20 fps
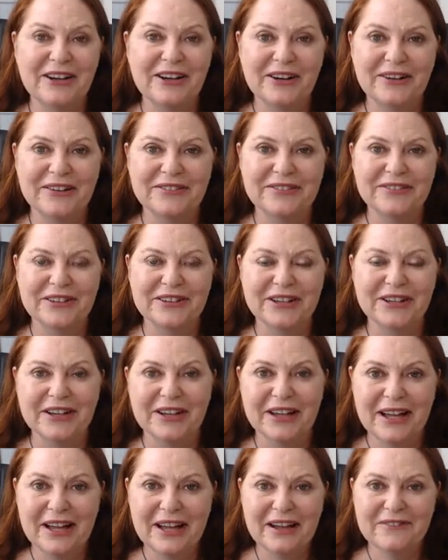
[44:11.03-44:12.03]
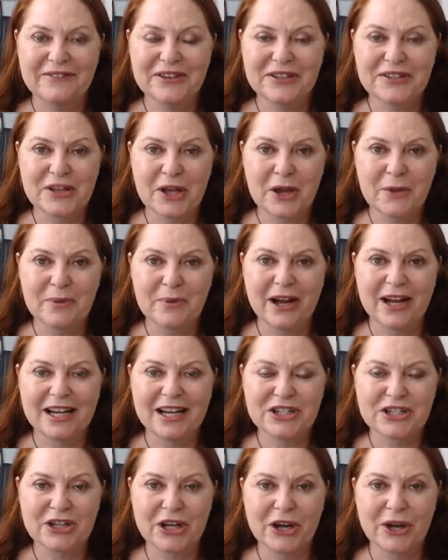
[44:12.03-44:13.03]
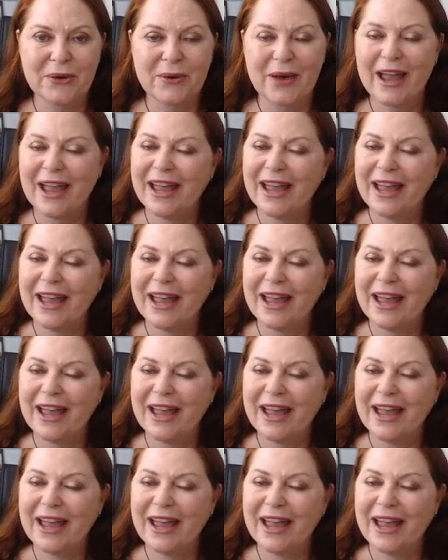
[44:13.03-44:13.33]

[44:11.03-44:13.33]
of the First Home Buyers Show.